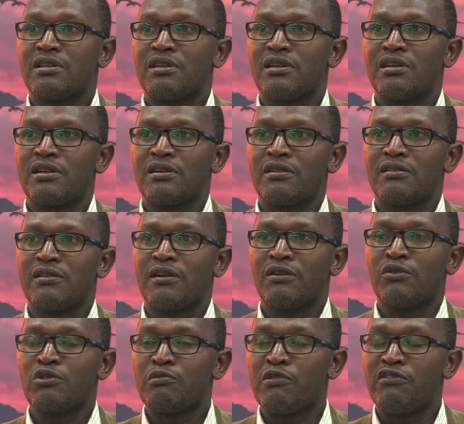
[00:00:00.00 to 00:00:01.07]
a
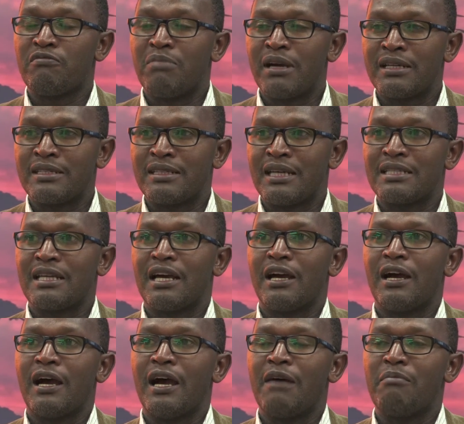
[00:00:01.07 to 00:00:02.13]
group of birds that
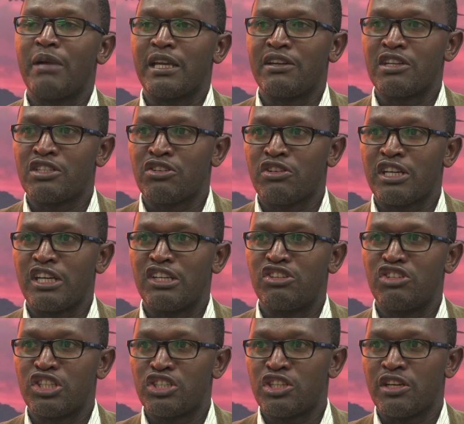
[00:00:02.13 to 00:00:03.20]
are migratory
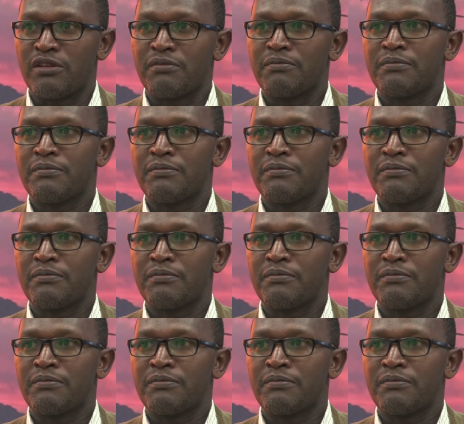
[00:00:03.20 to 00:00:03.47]
in nature.